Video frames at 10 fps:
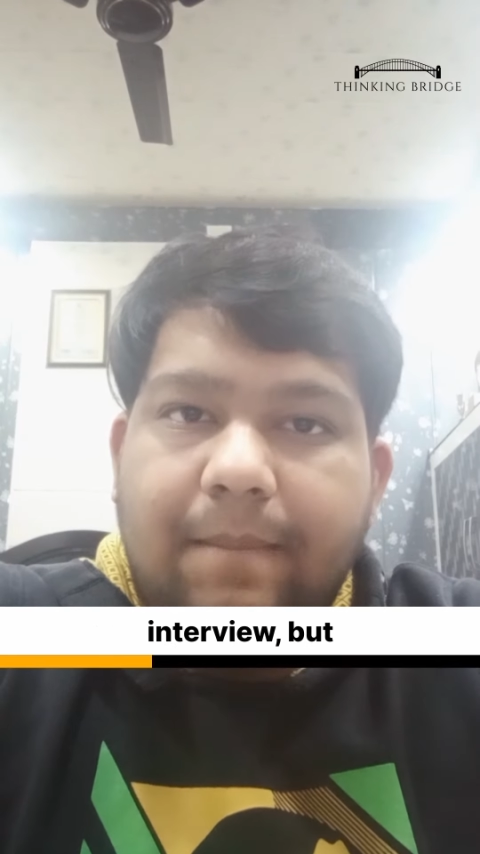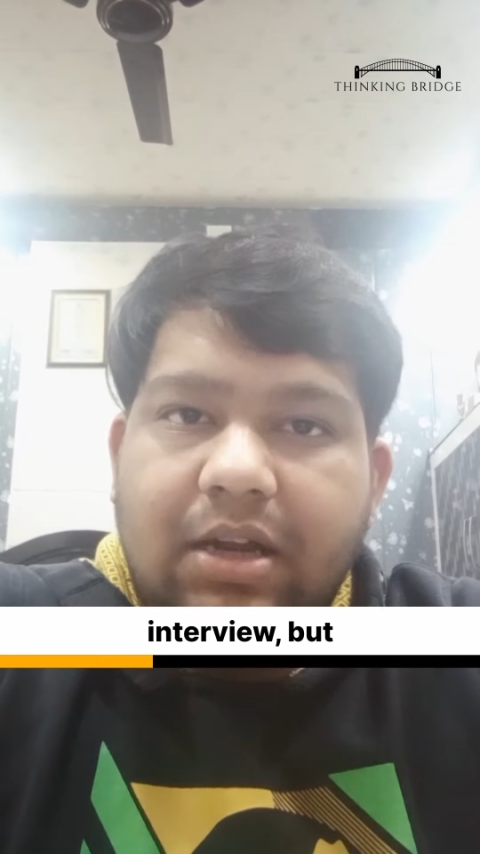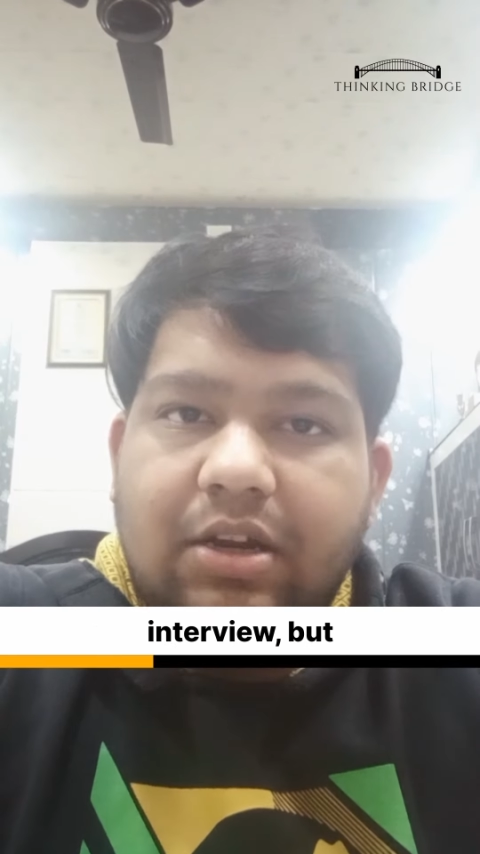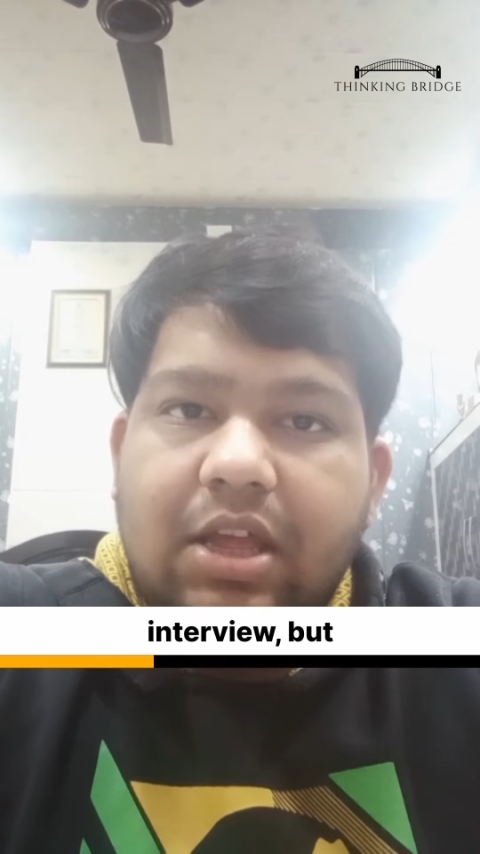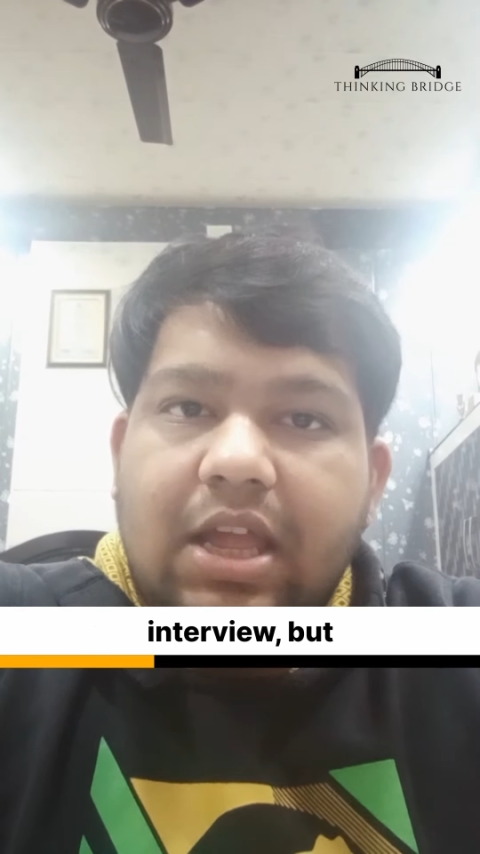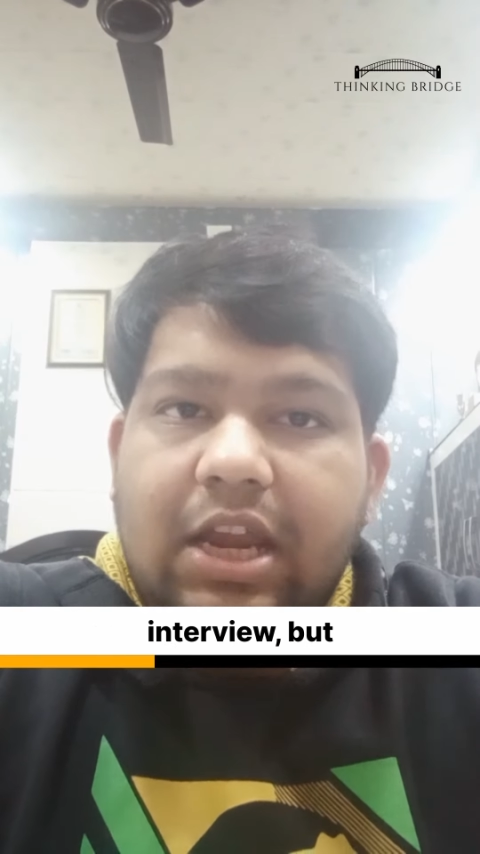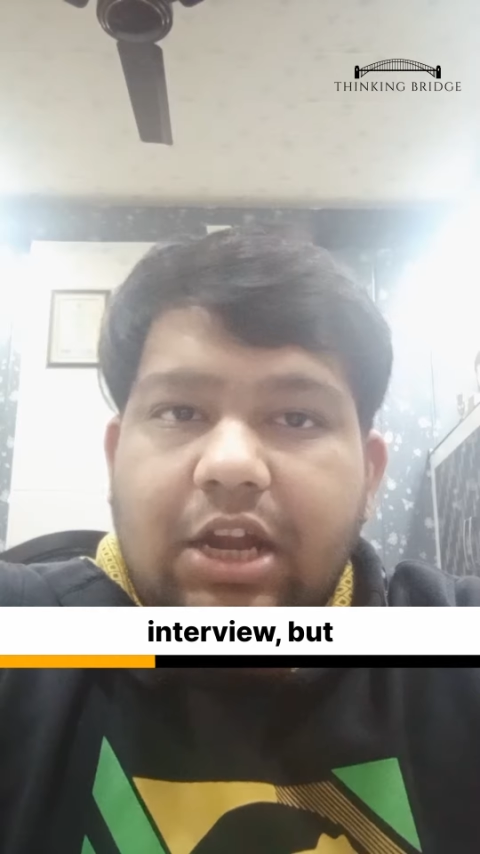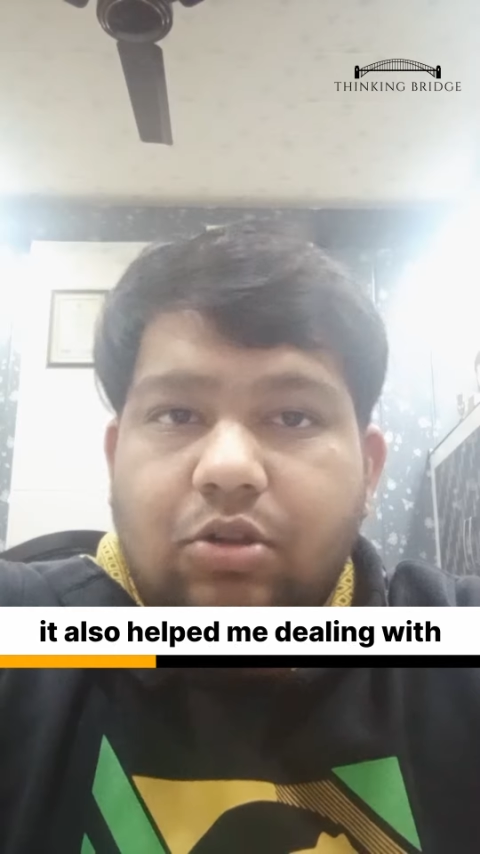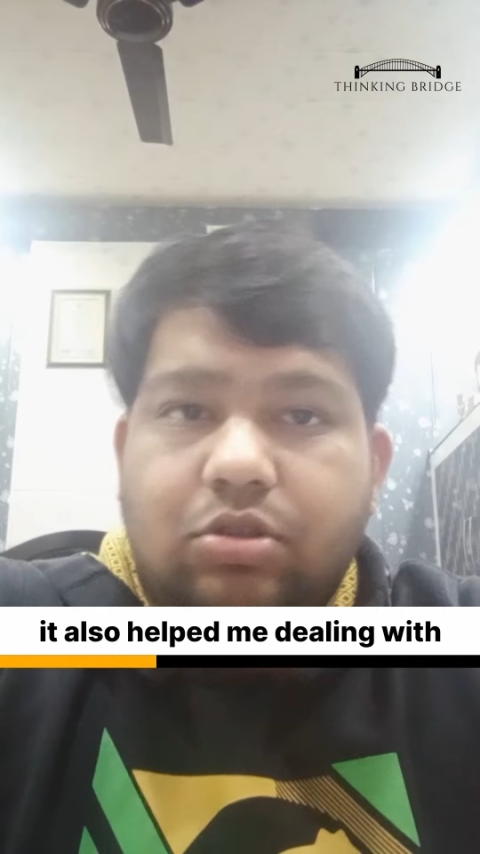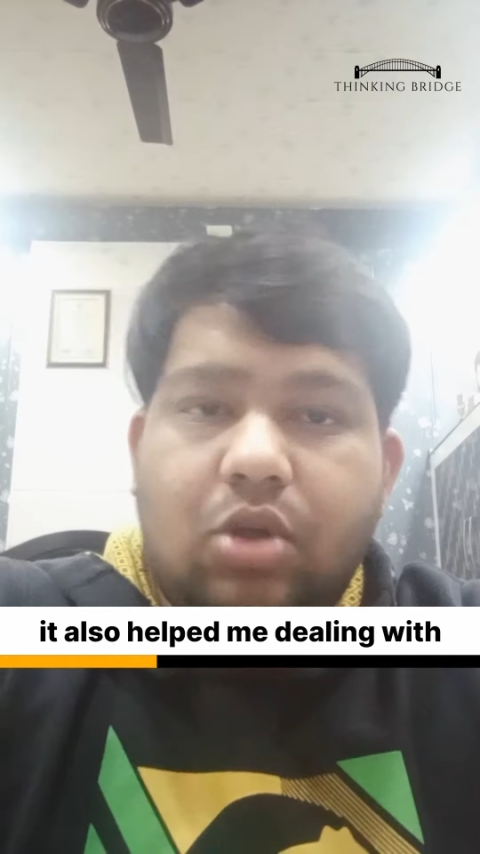but
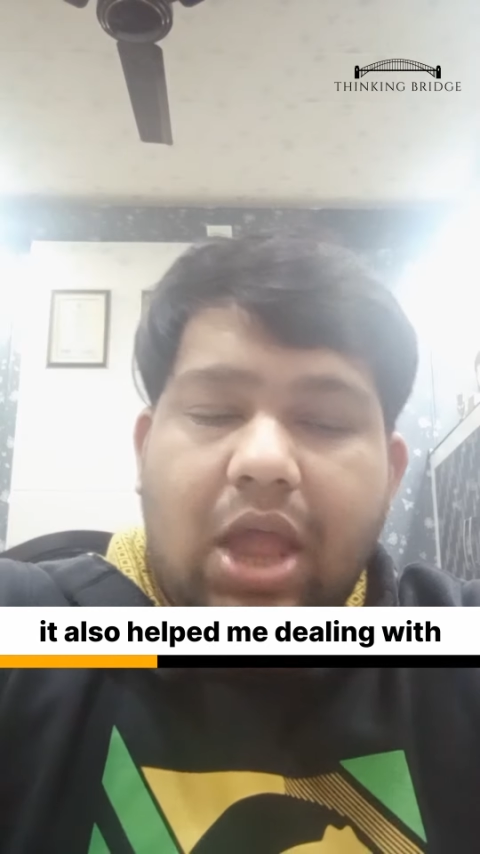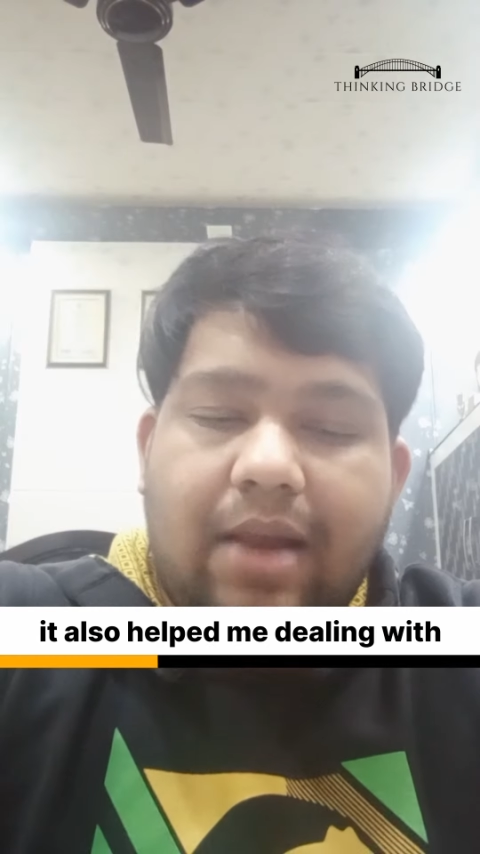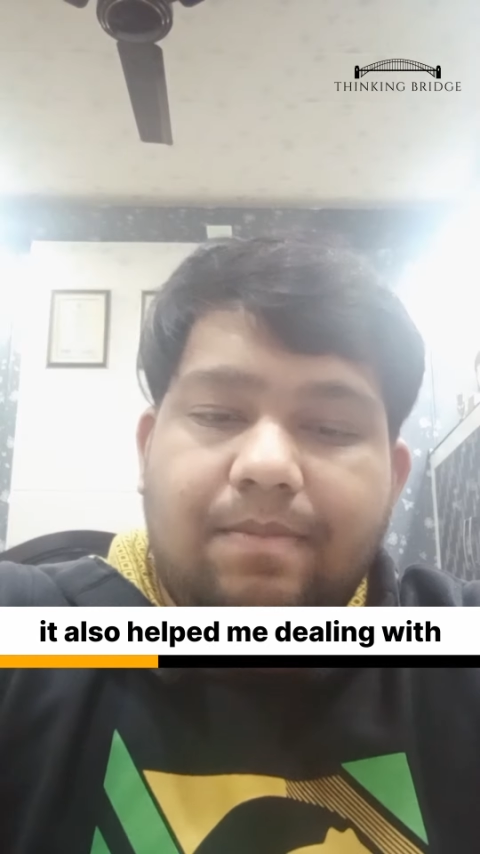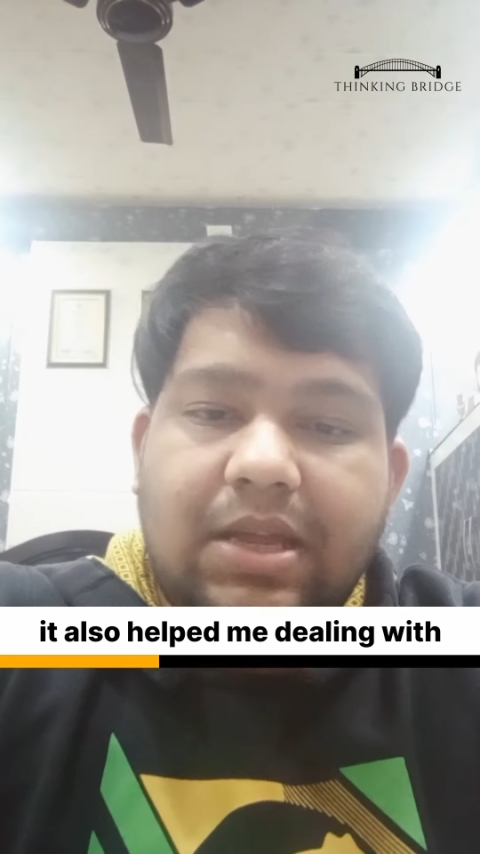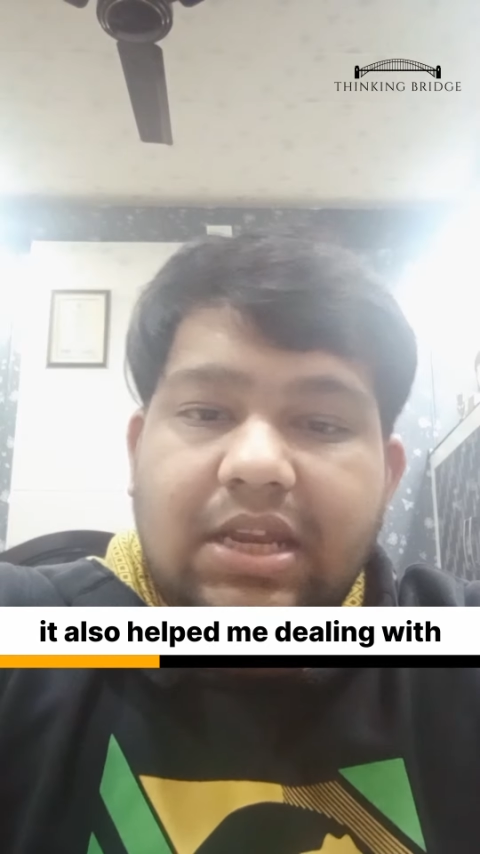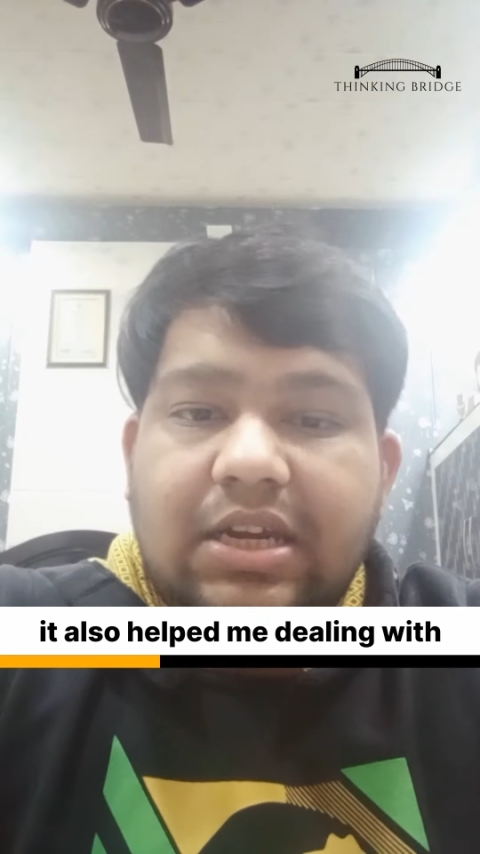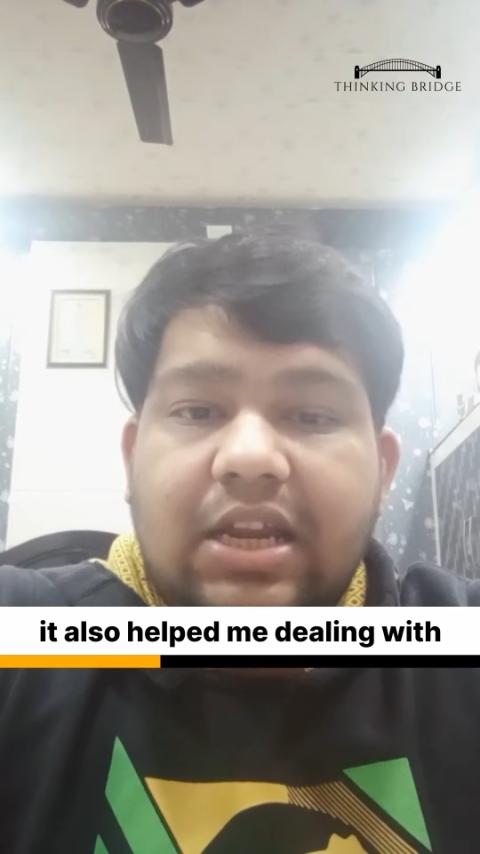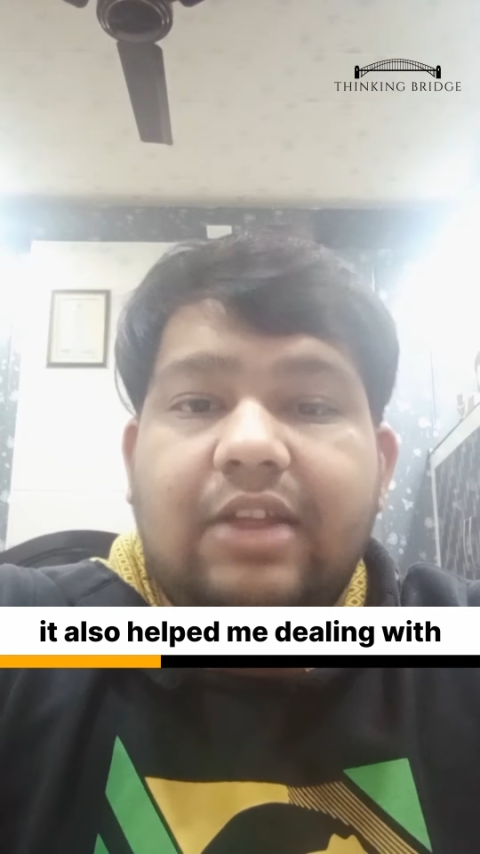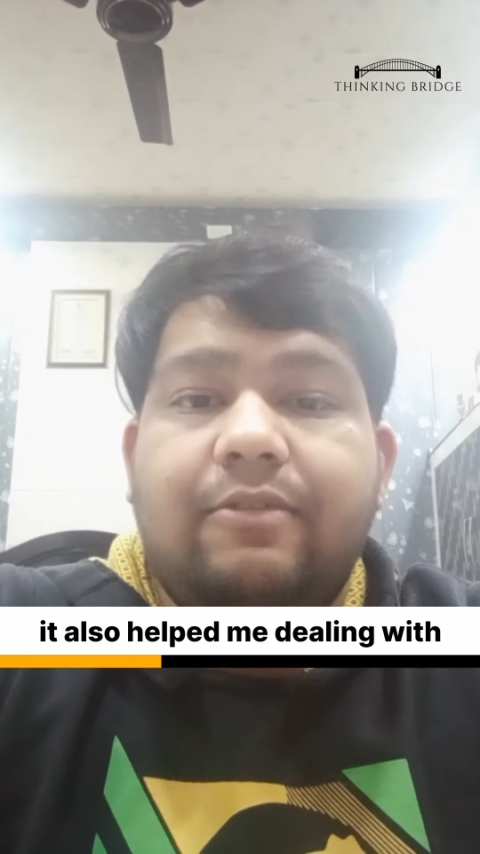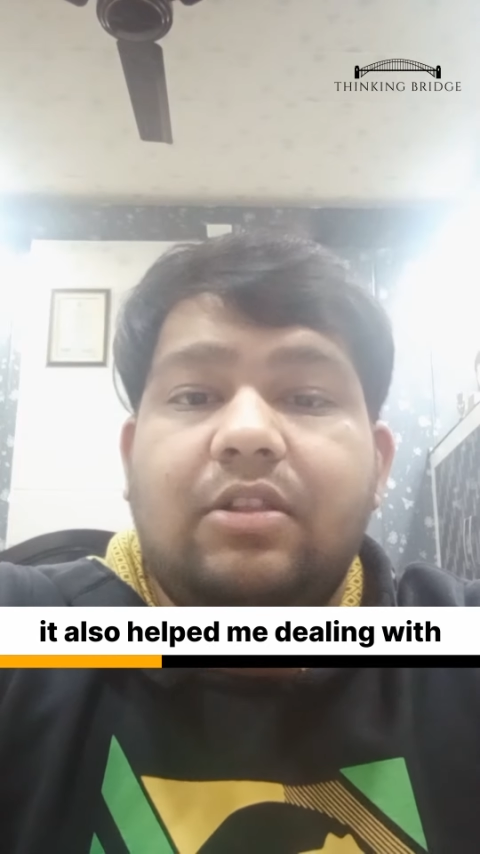it also helped me in dealing